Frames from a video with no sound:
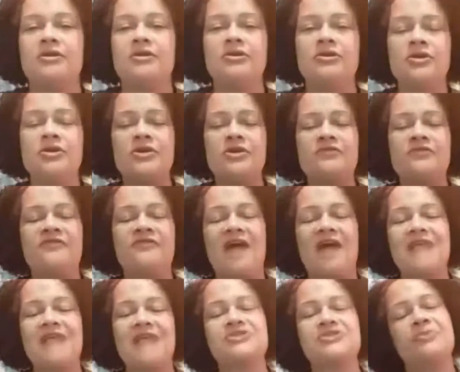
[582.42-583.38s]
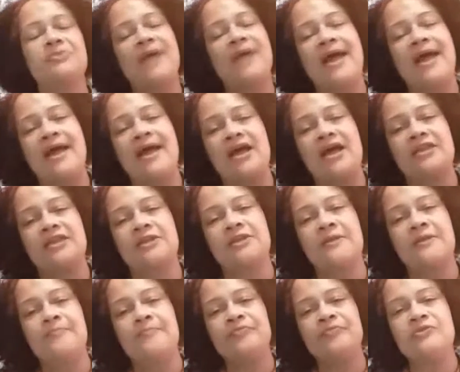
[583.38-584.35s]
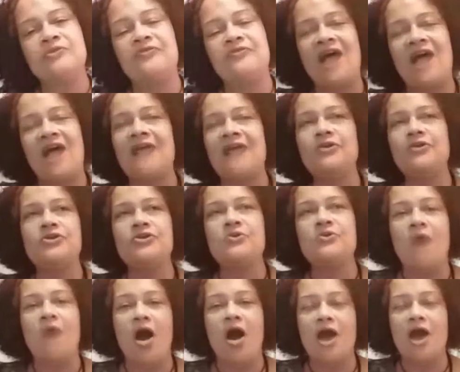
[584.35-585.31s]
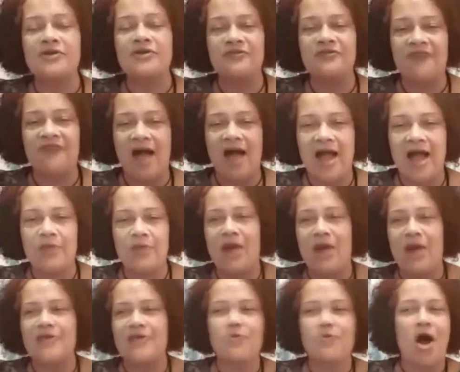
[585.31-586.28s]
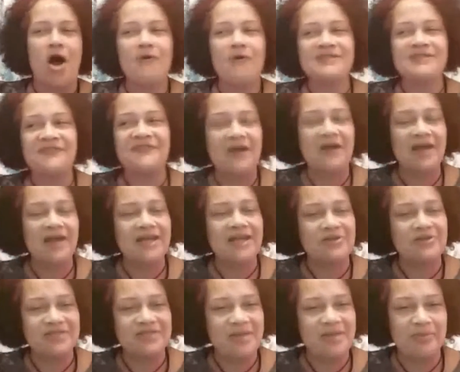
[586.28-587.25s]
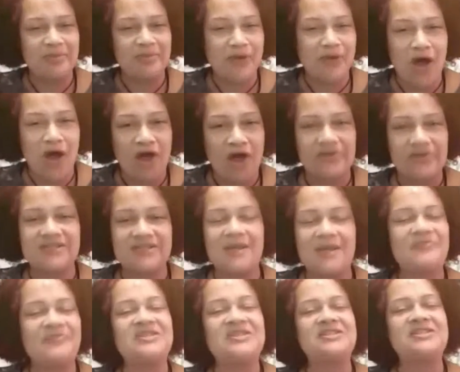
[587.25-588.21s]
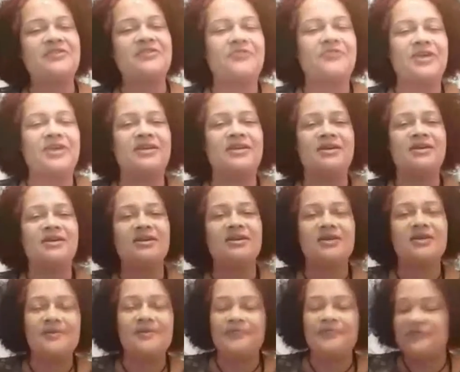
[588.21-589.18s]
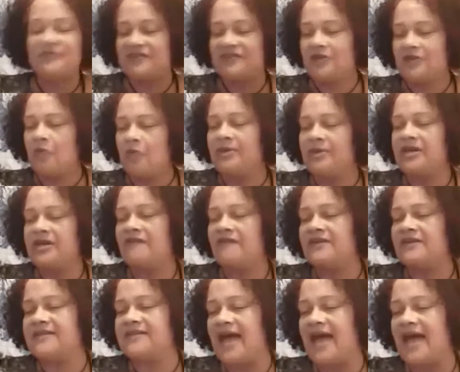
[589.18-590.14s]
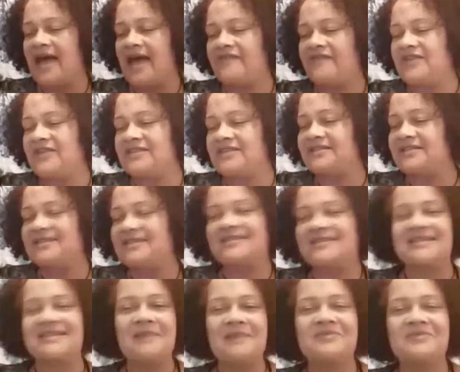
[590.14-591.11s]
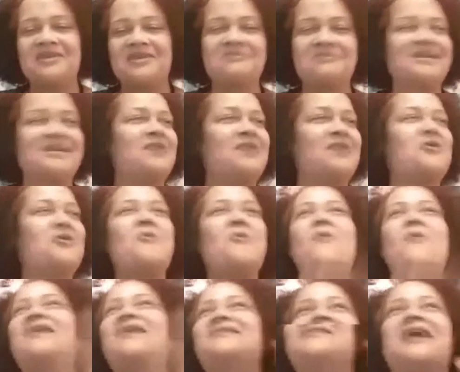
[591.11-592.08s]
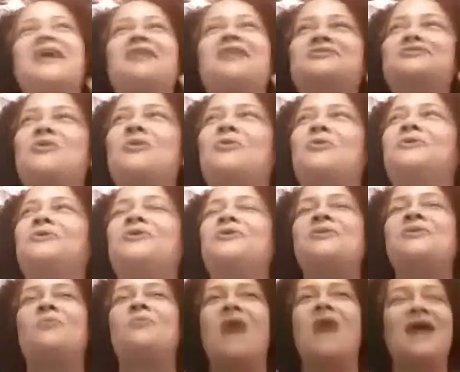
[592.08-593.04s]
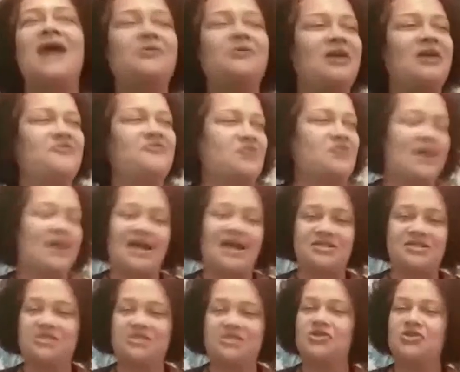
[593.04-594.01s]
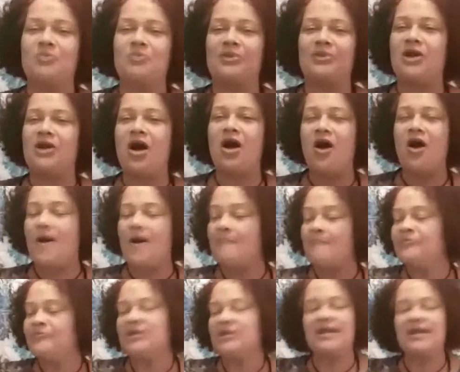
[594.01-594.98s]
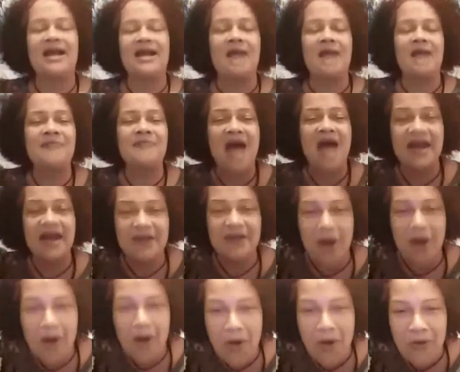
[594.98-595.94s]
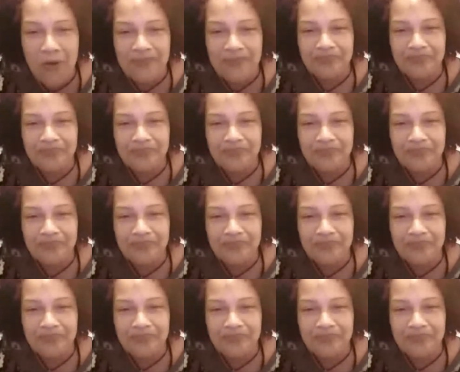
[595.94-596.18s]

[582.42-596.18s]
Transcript: You know, you find your path. You find who you are. You find why you always felt like you didn't belong or something different. And so many of us have these symptoms. They don't know what the hell is going on. And why do I feel like I just don't belong? Like I'm not at home.